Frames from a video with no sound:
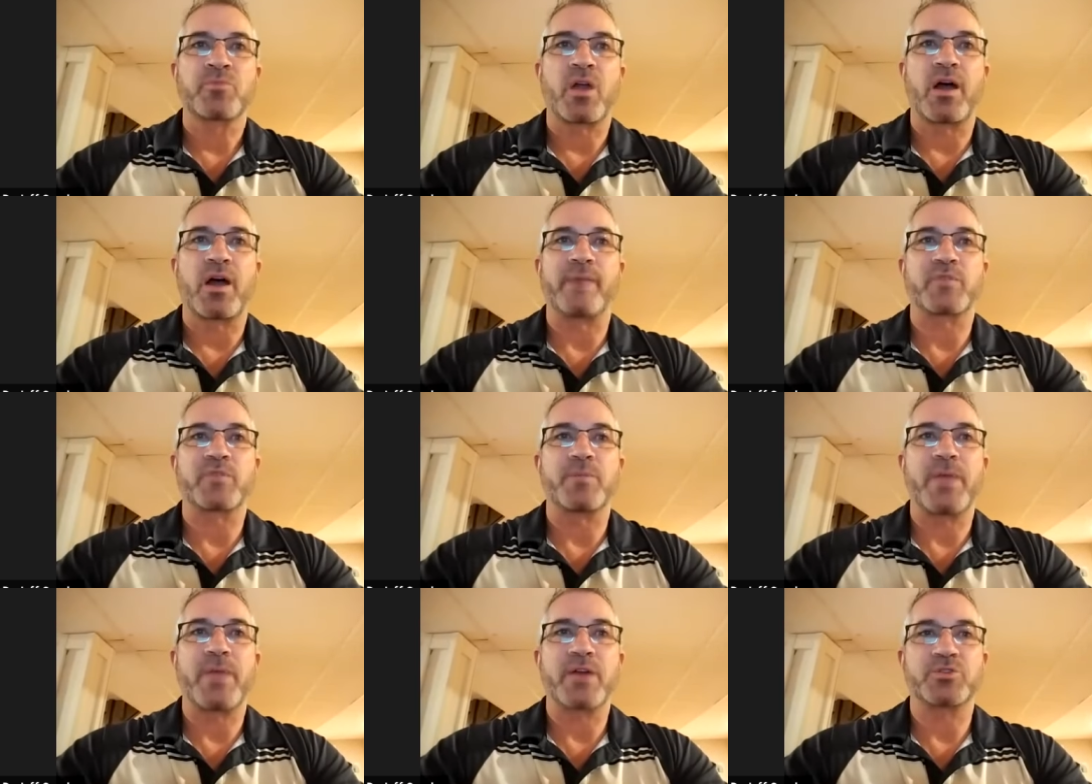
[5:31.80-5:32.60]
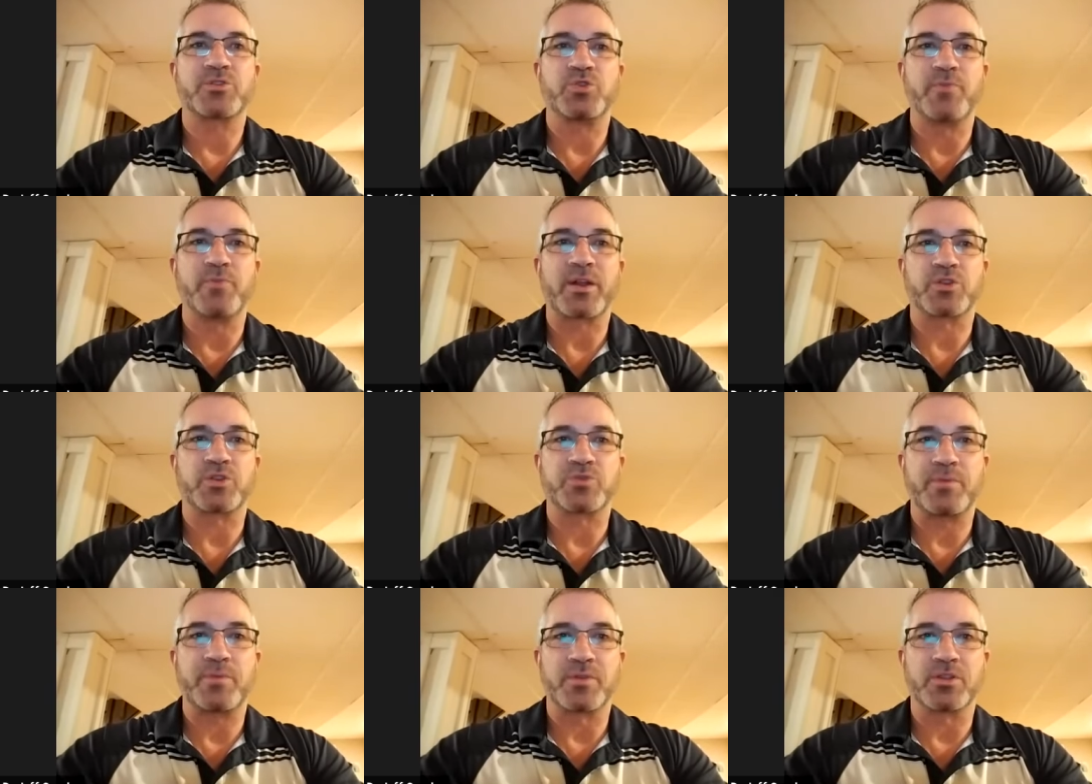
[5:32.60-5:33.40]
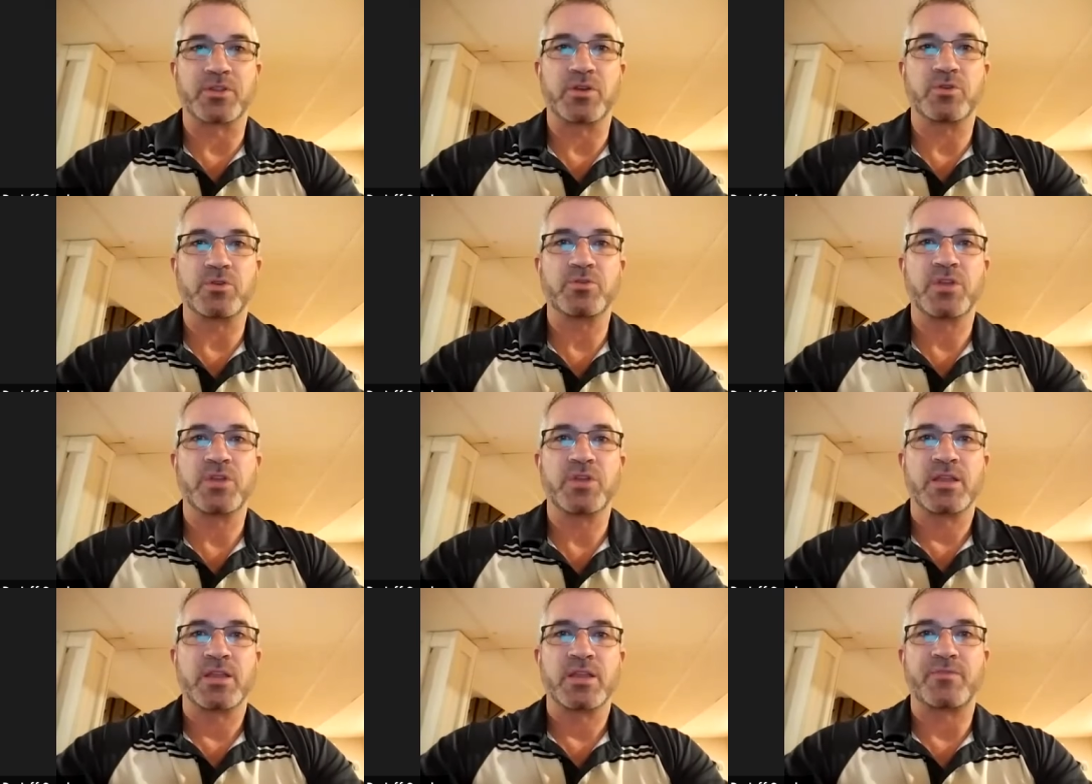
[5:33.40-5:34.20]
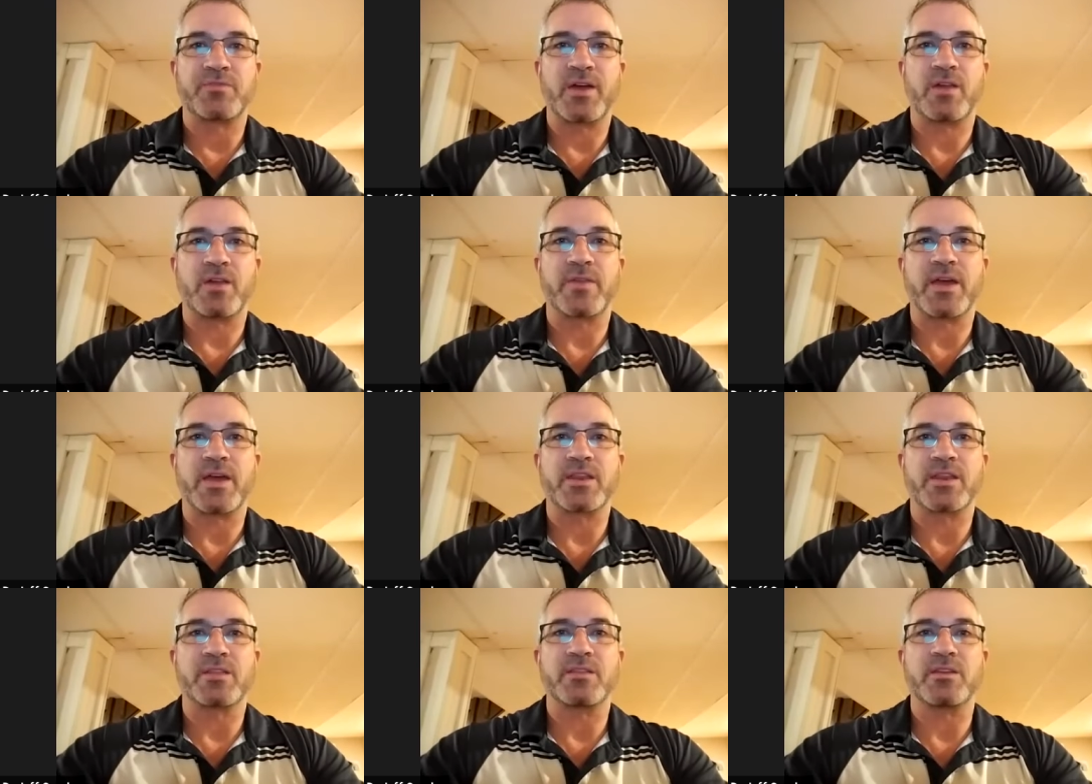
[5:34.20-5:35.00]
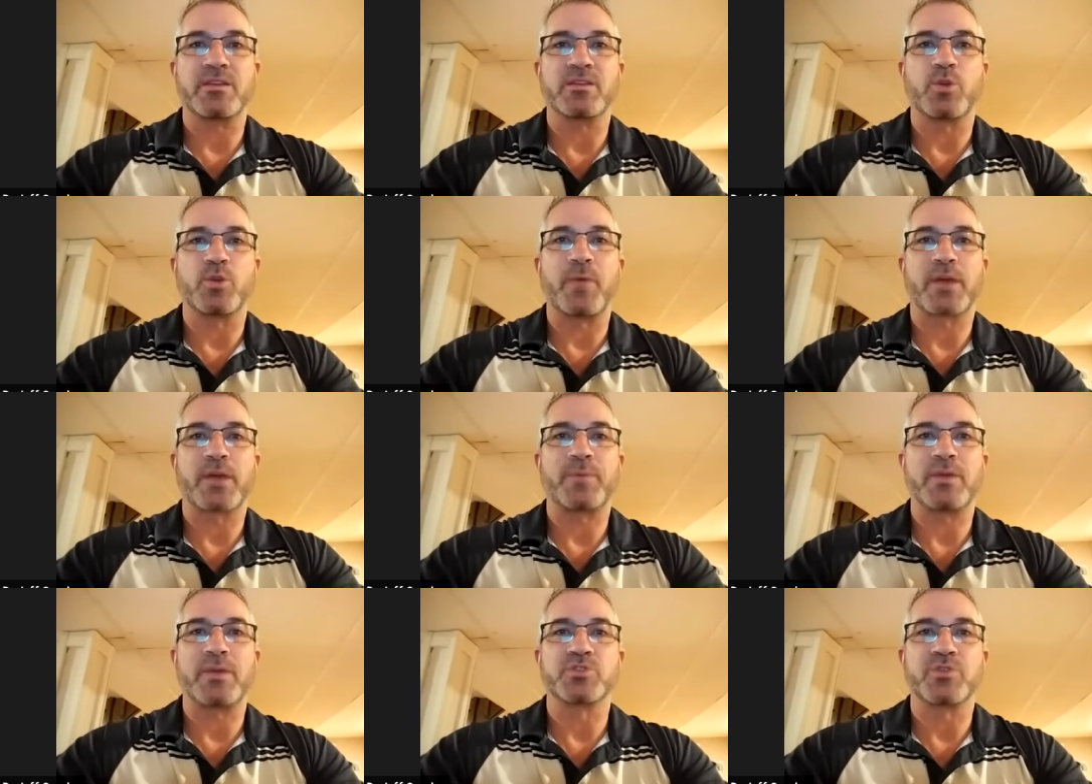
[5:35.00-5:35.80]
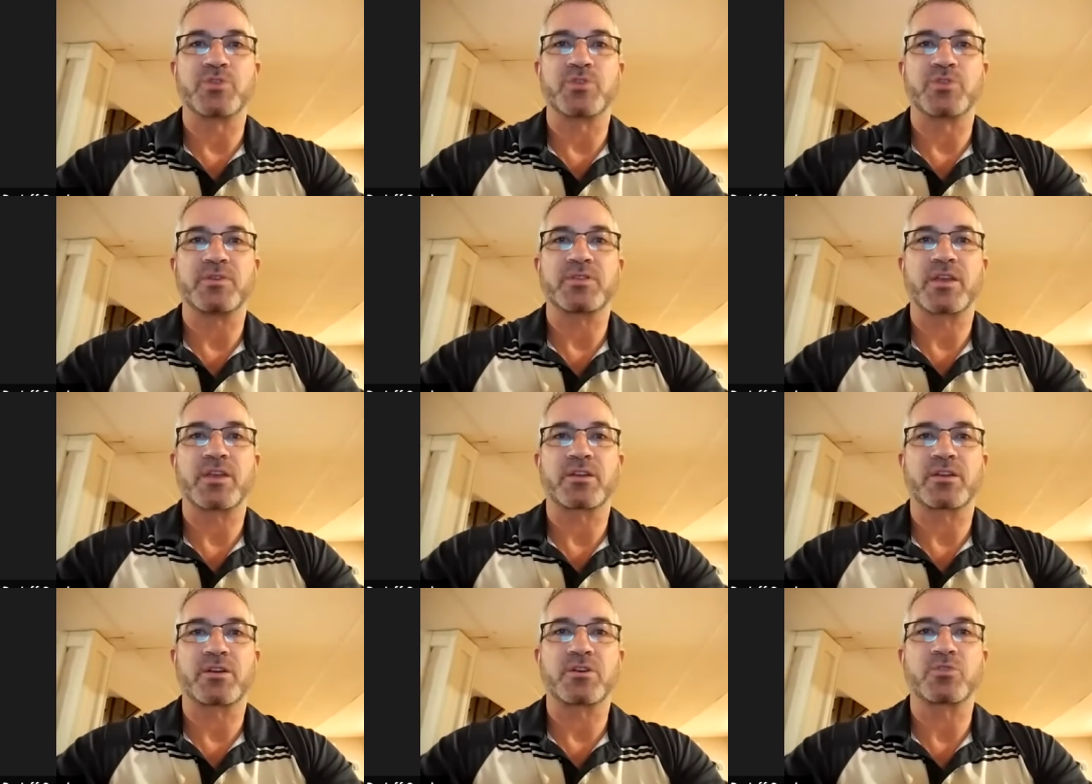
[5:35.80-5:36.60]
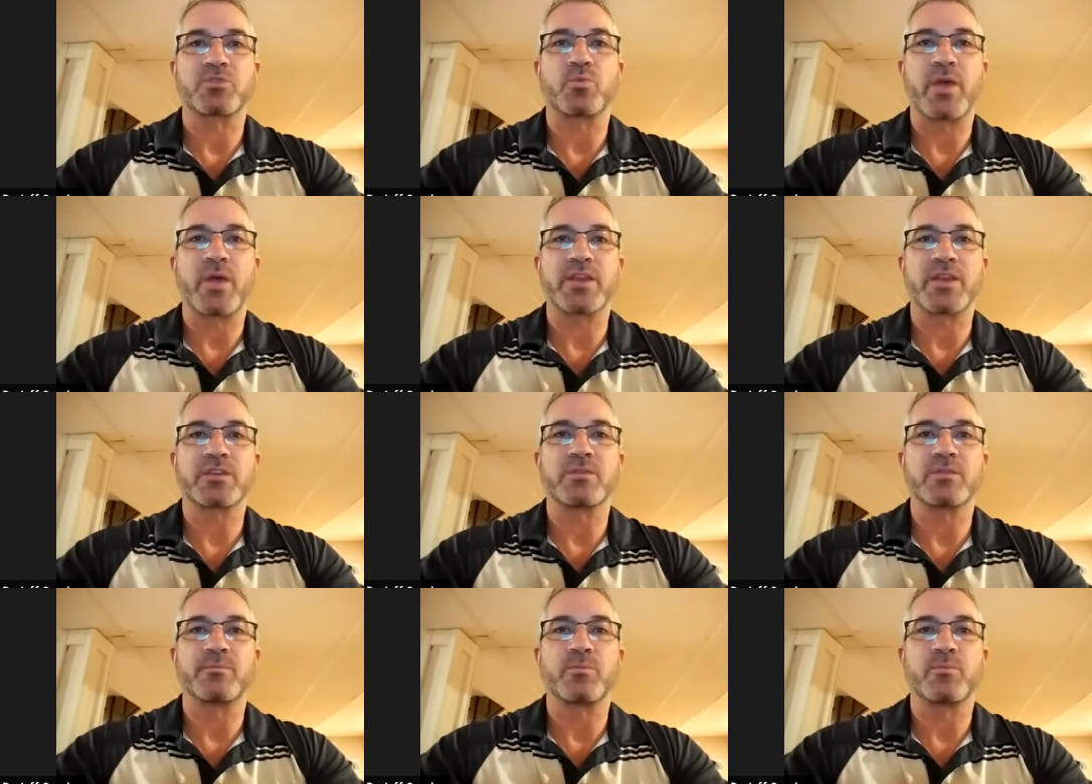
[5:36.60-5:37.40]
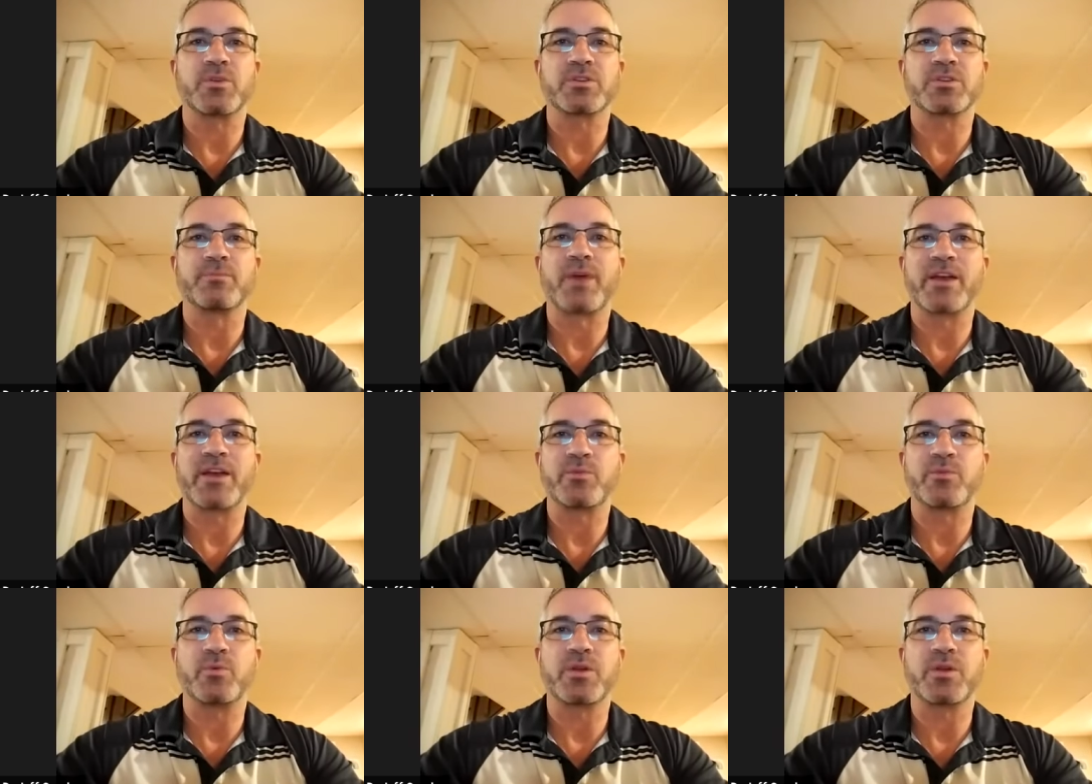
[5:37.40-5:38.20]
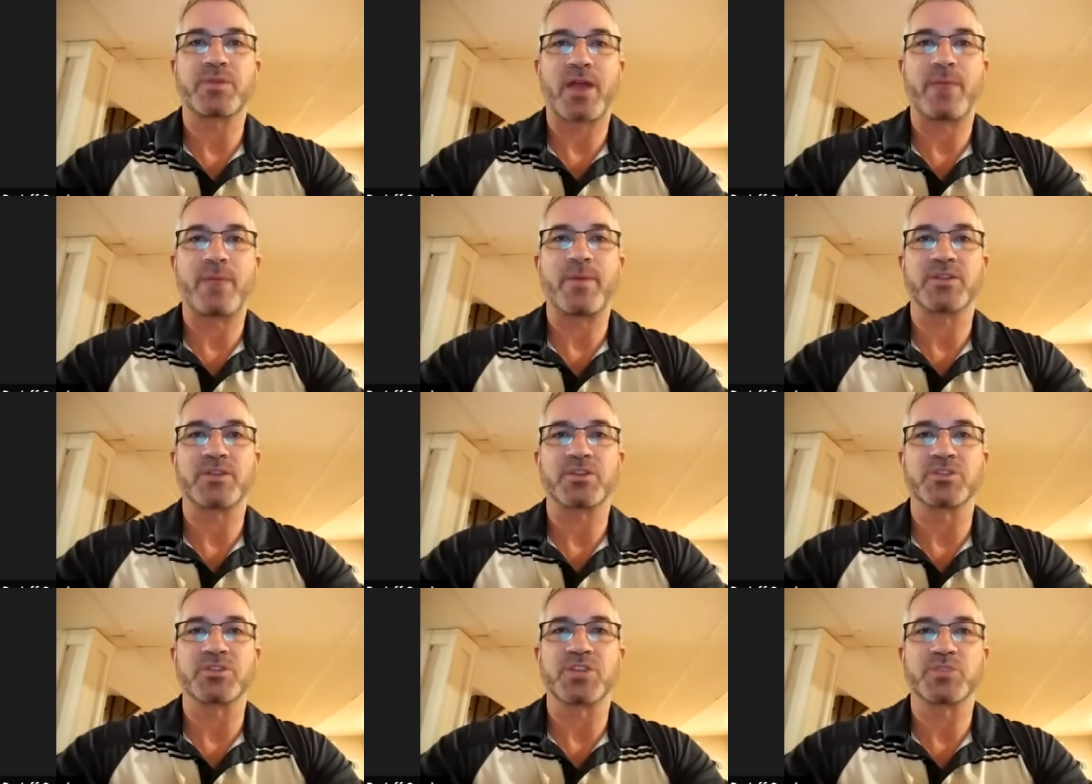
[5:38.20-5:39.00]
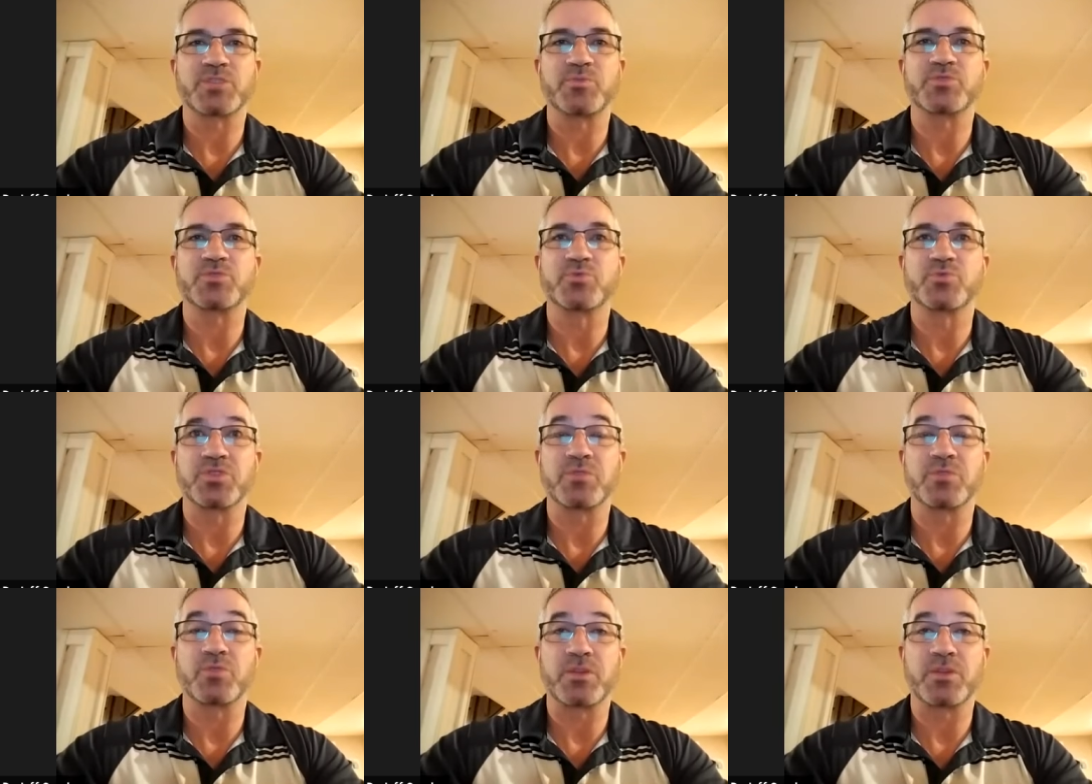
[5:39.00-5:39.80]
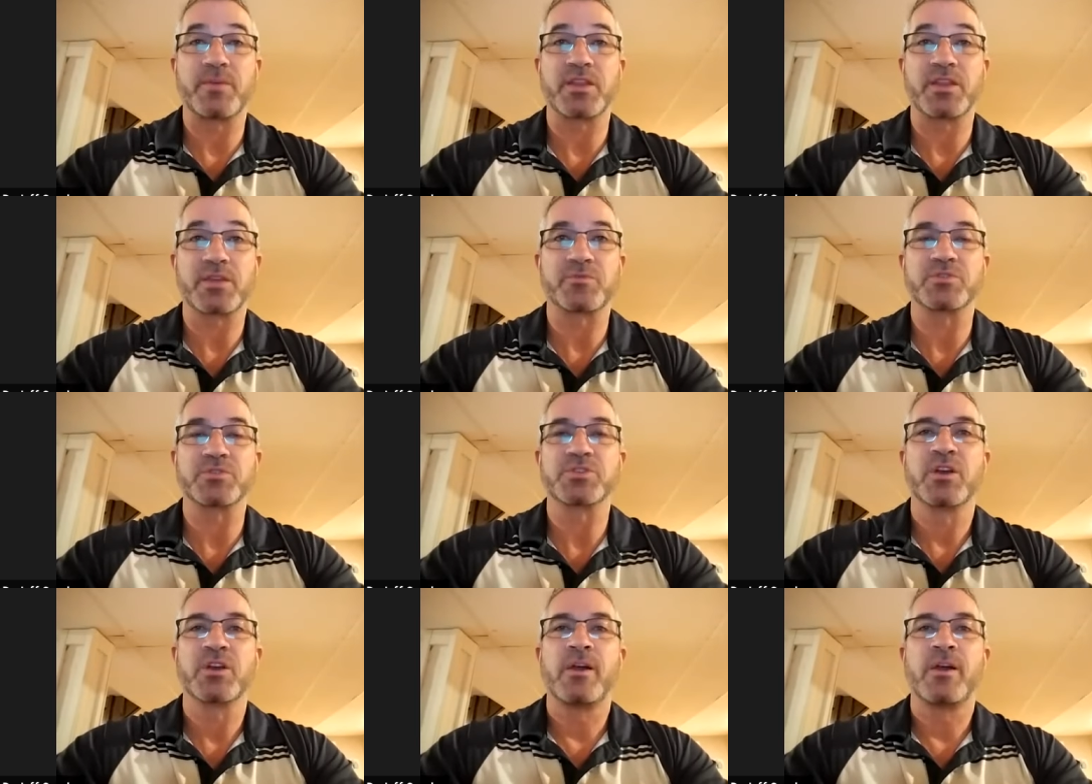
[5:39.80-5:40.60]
Um, compared to medical treatment alone, they found that the low back pain treatment that occurred when com- when combined with chiropractic adjustments really really made a difference.